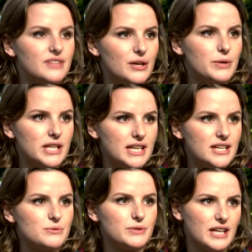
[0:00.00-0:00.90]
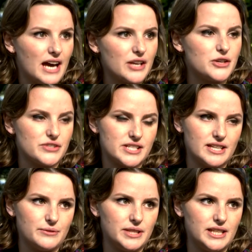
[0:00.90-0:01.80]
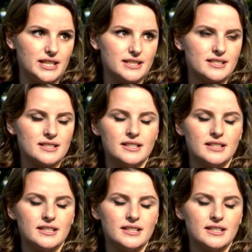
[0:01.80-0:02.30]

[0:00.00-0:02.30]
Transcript: that we need, with the accuracy that we need.